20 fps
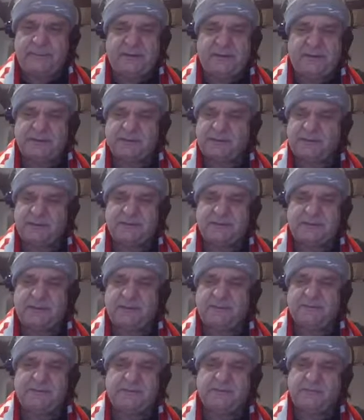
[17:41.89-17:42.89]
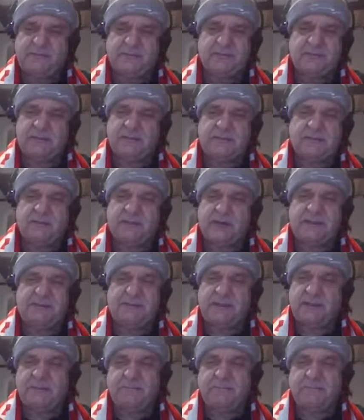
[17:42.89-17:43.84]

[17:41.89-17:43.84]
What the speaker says: because it just seems crazy.